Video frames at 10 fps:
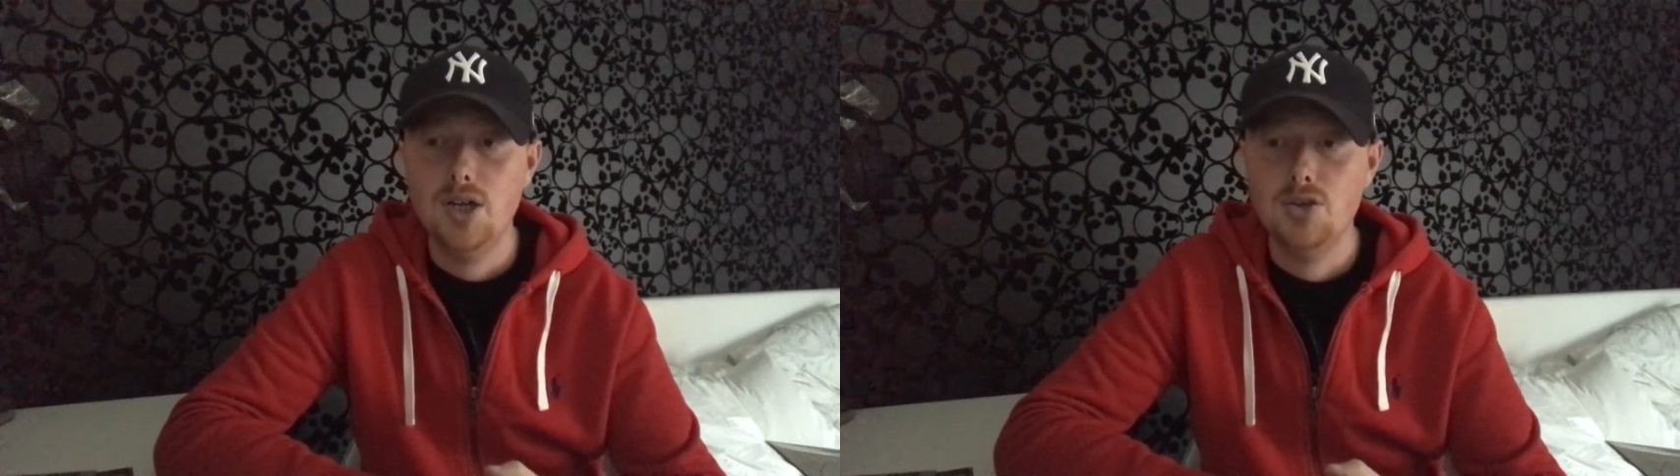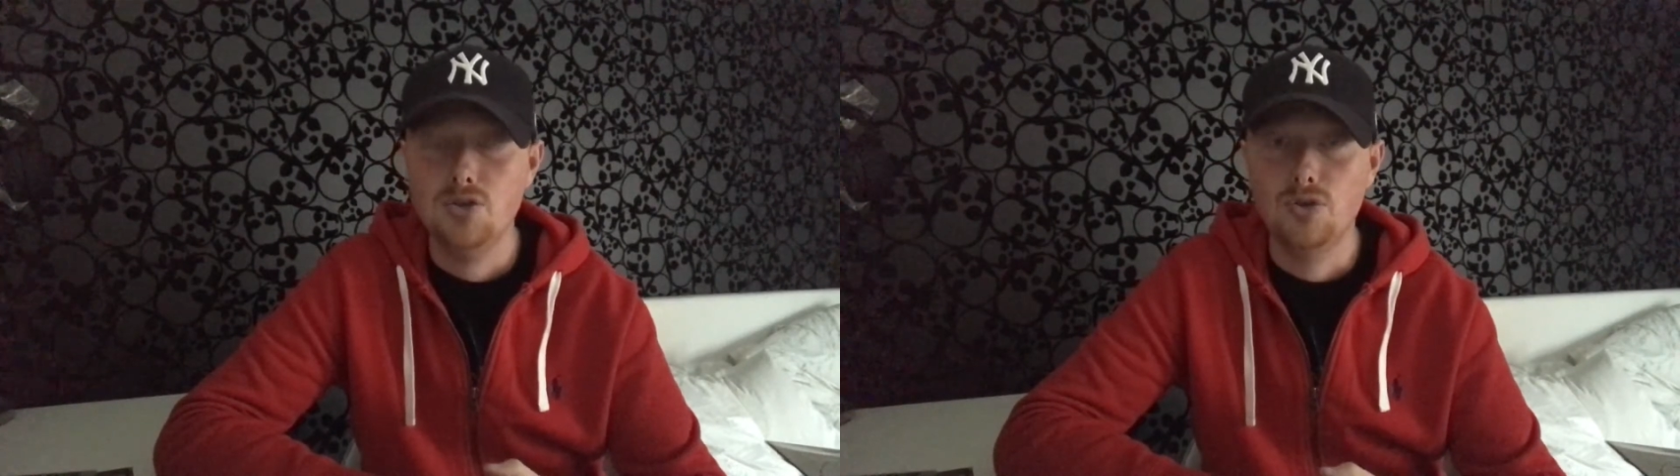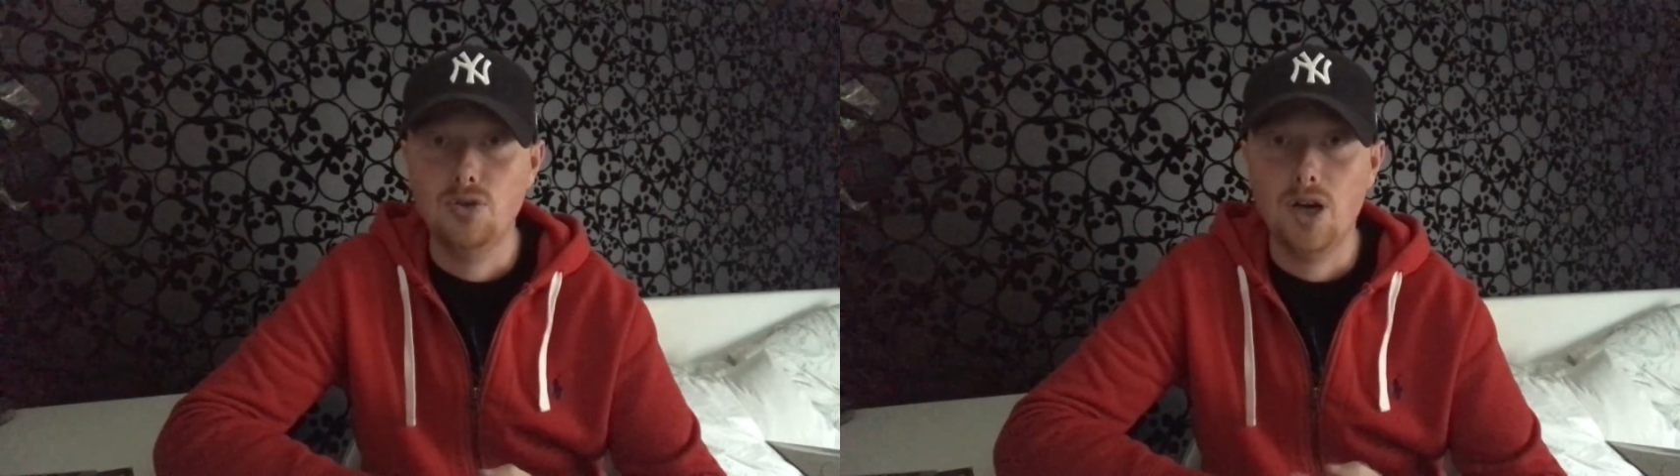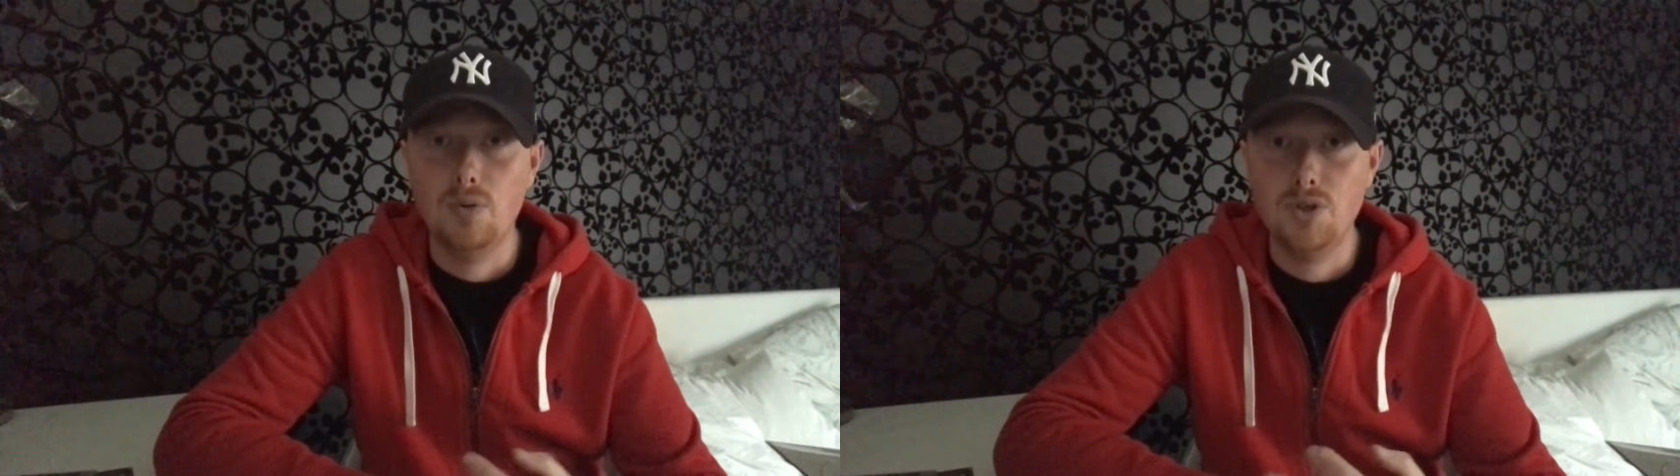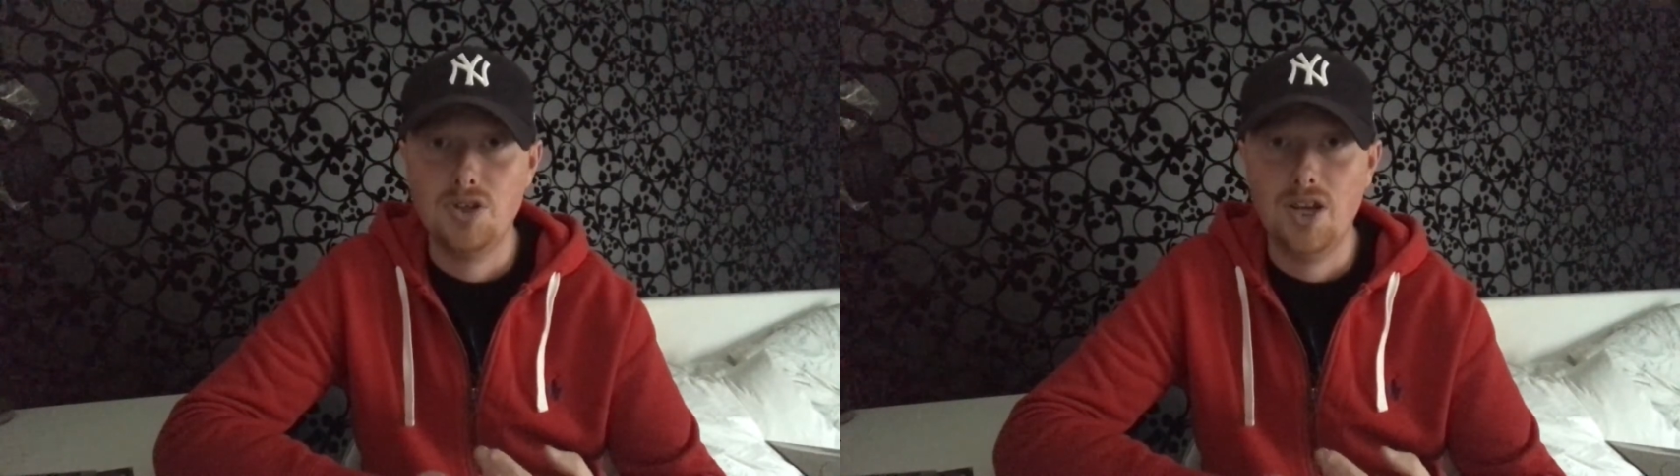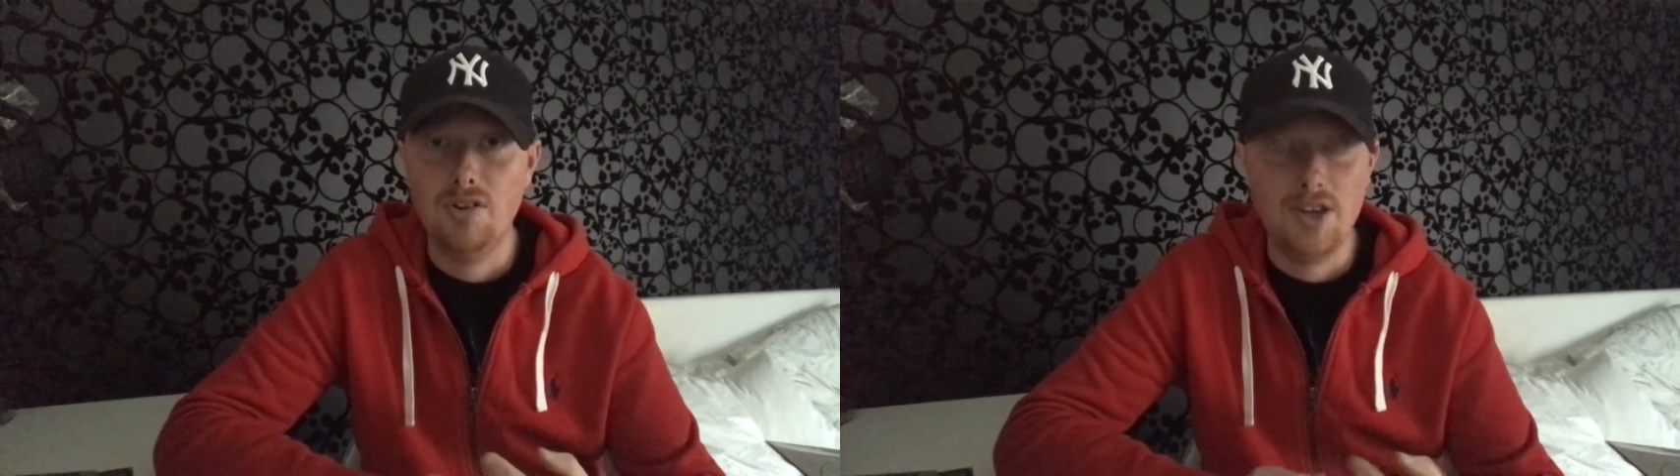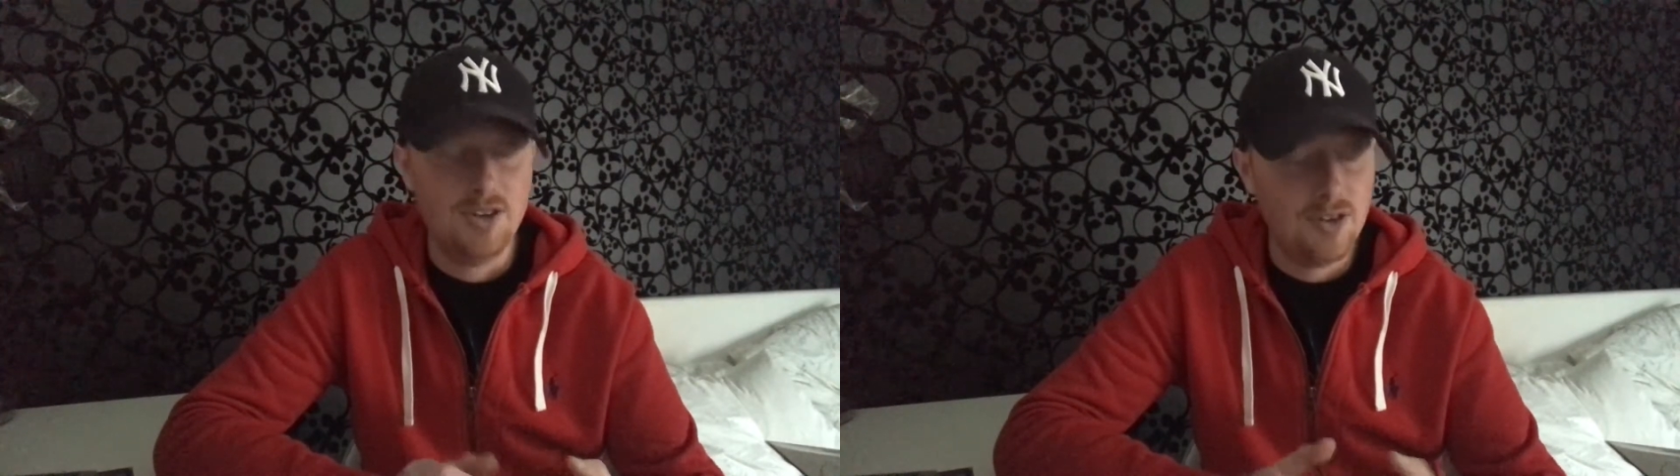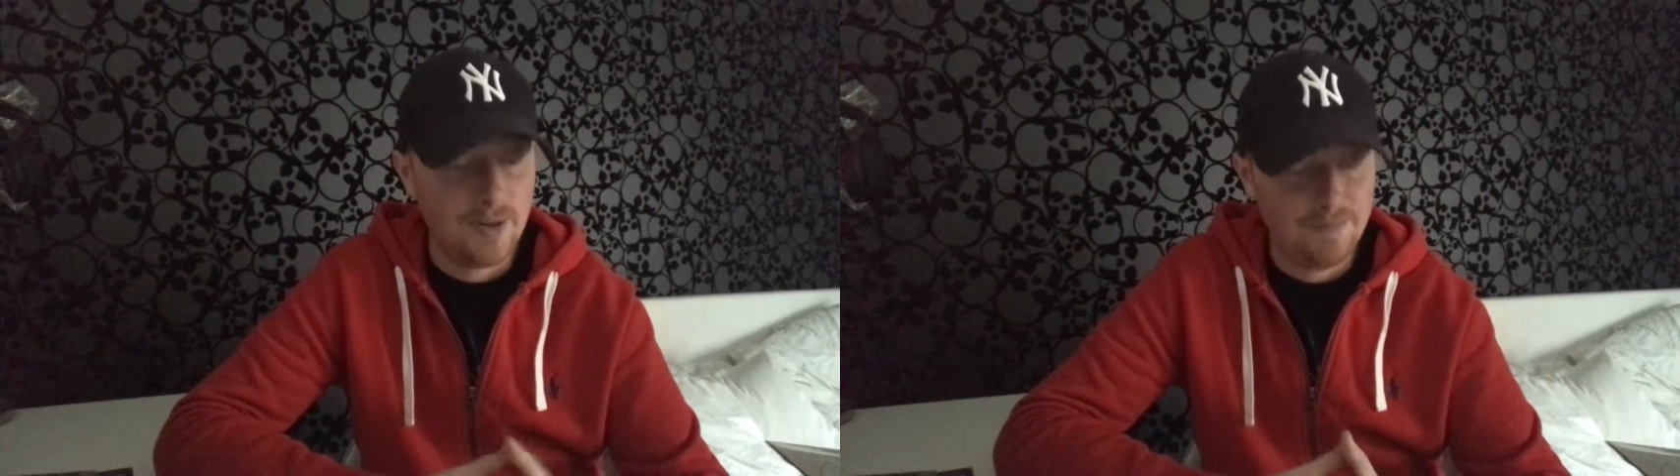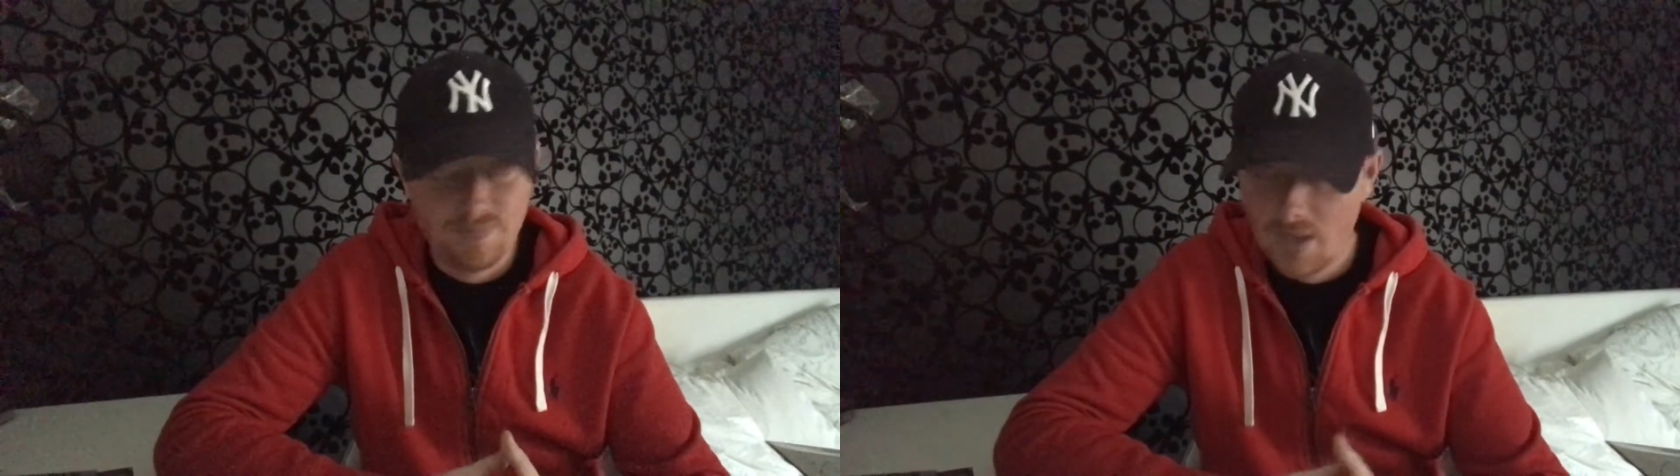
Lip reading: So I'll just get right into it.